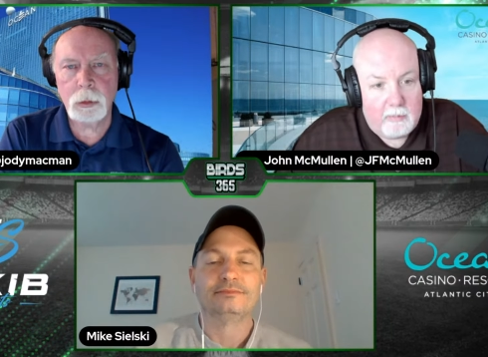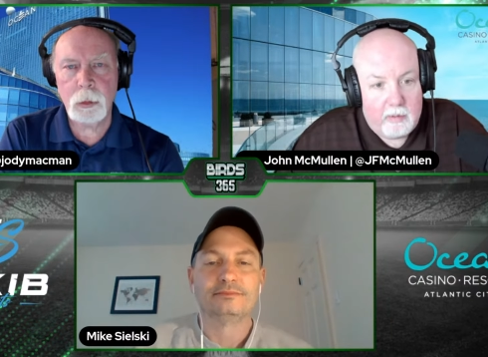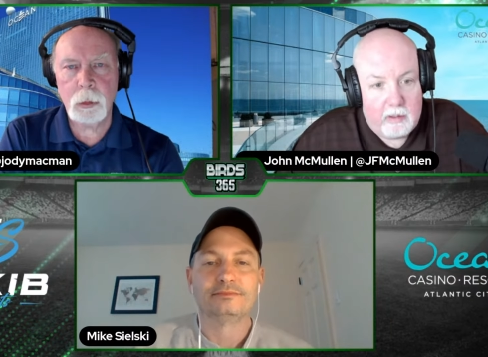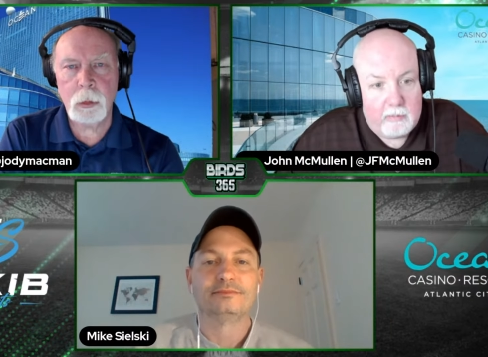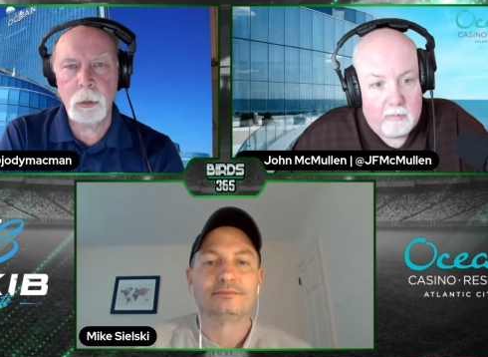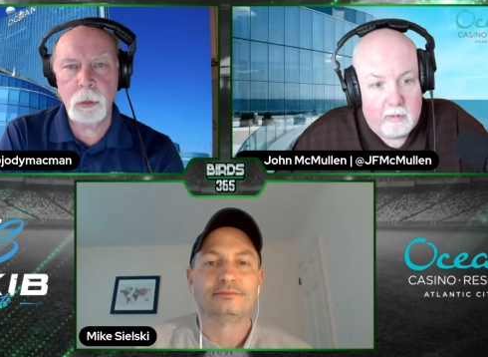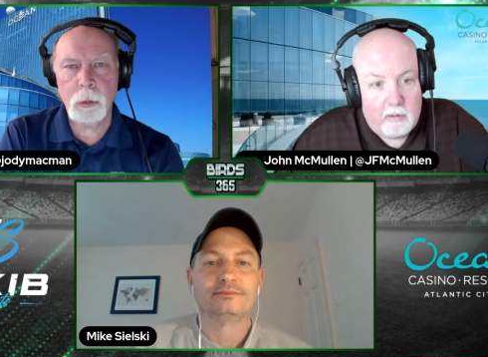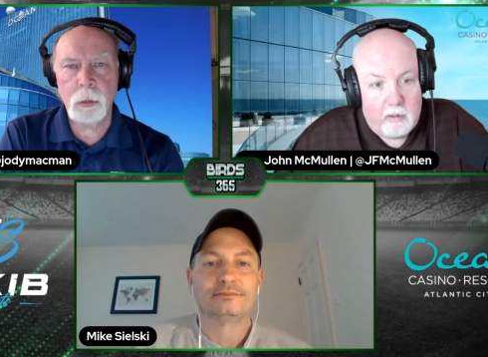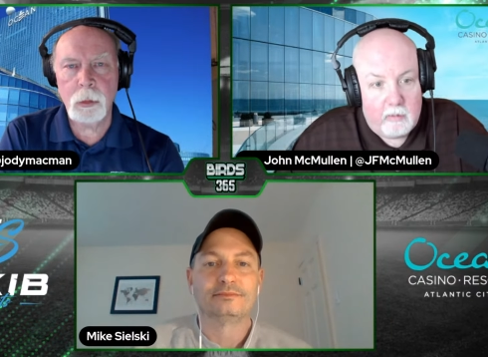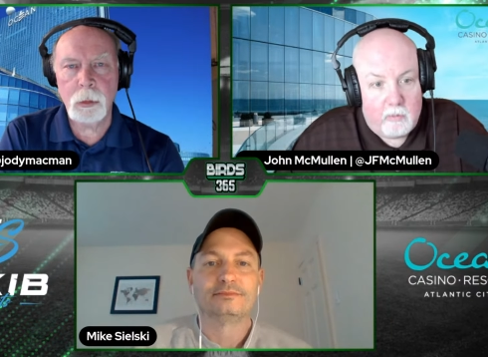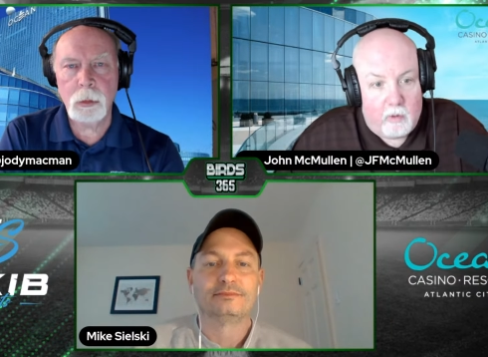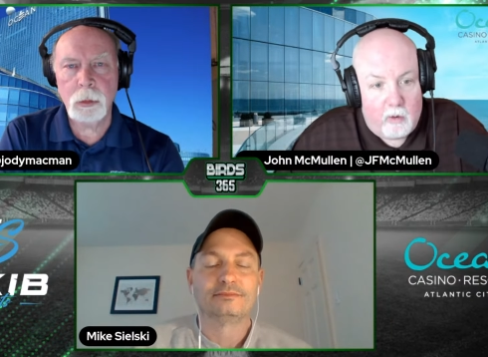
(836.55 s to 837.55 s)
Speaker 1: But
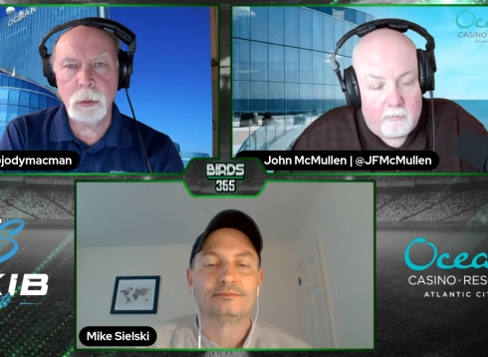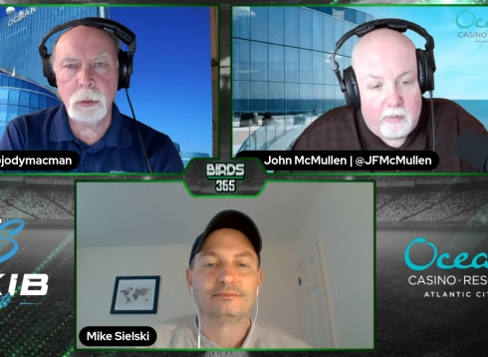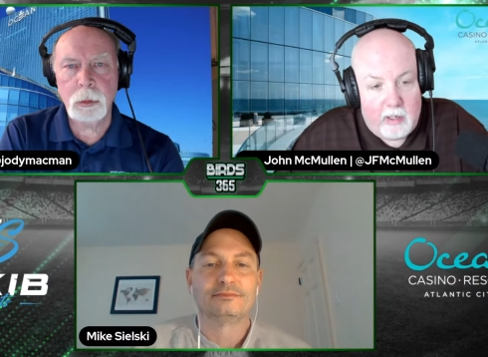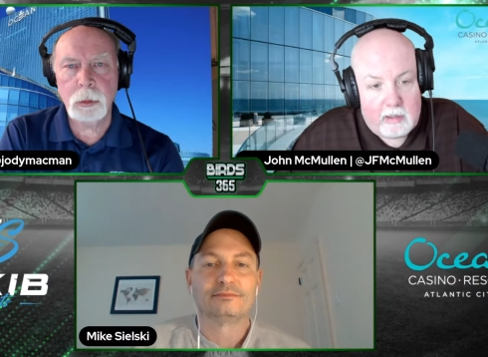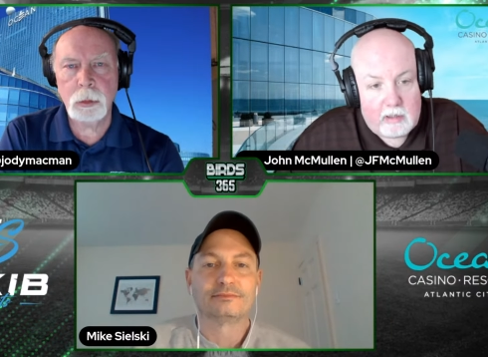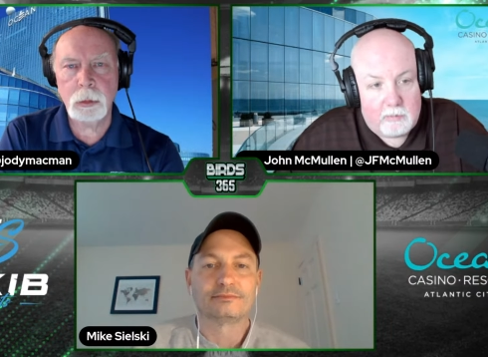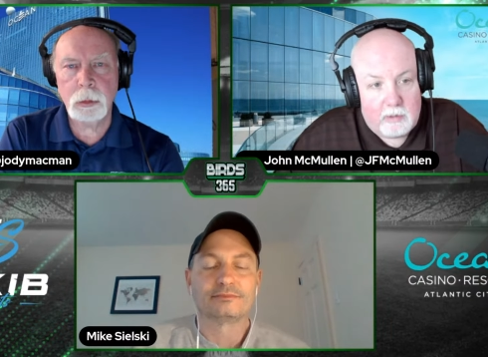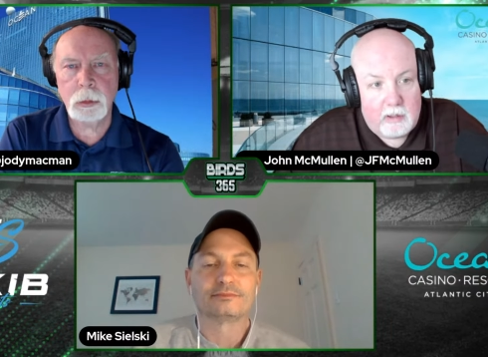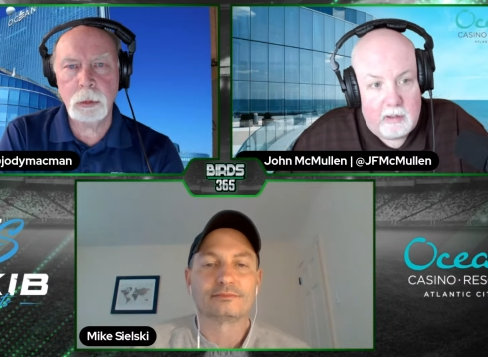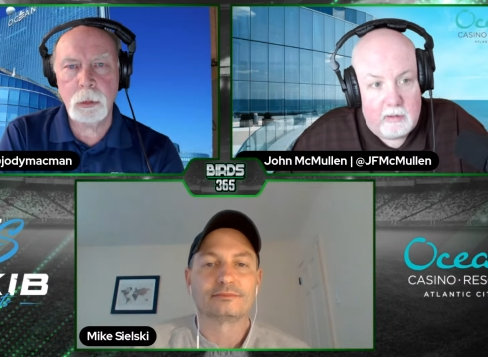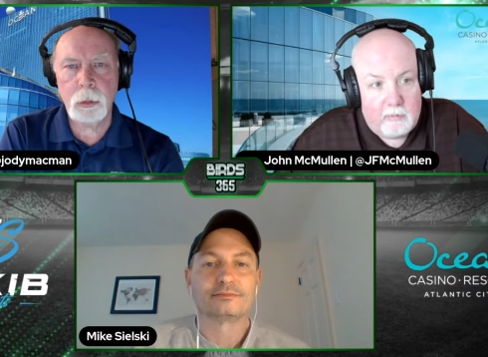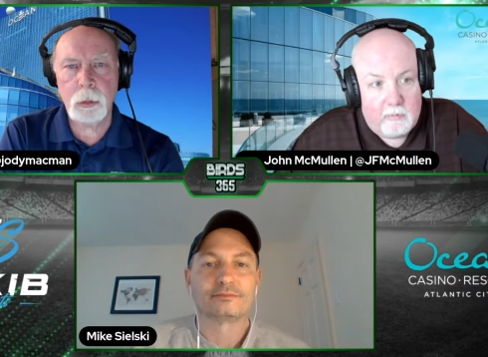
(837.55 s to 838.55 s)

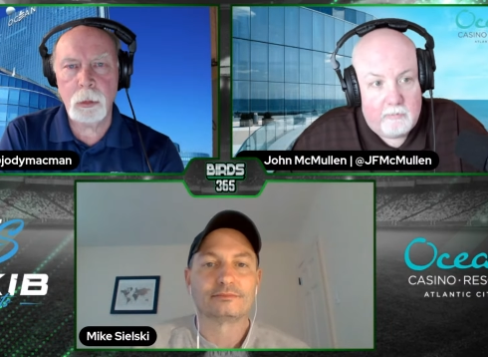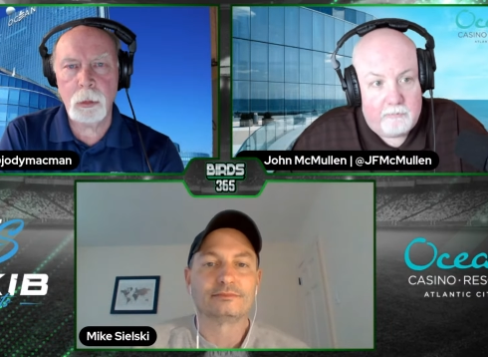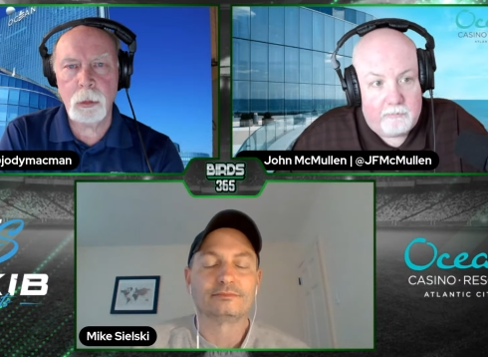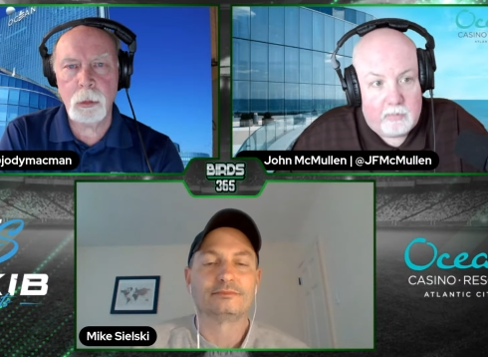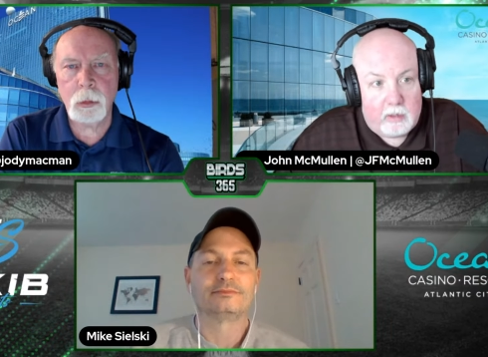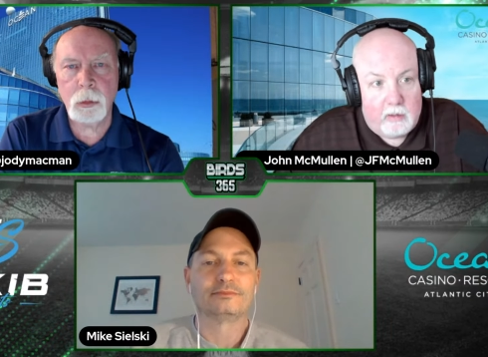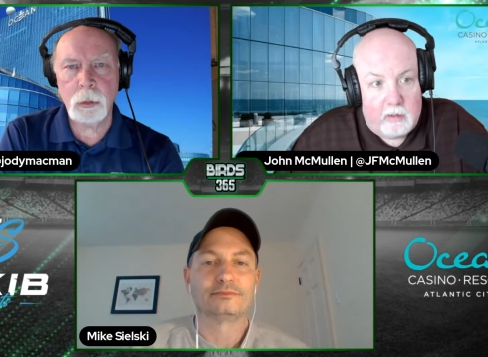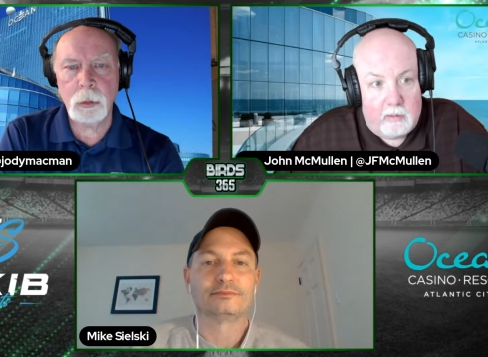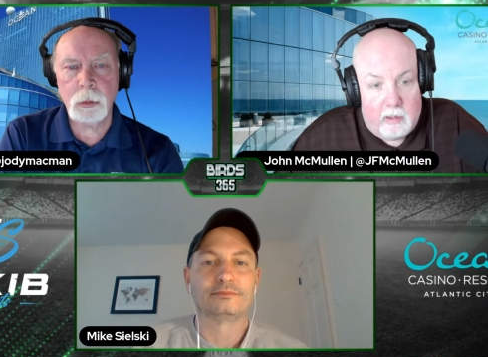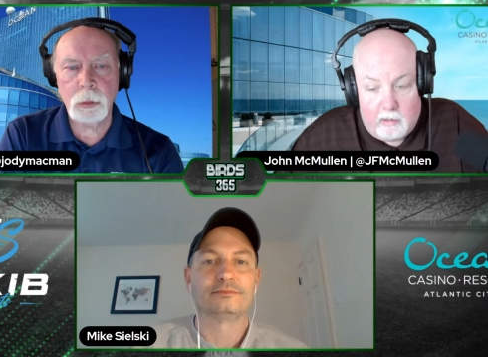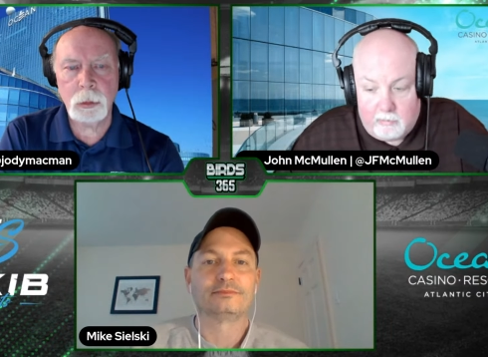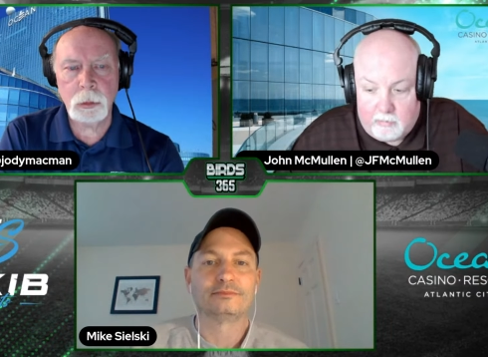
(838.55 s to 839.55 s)
offensively, you know,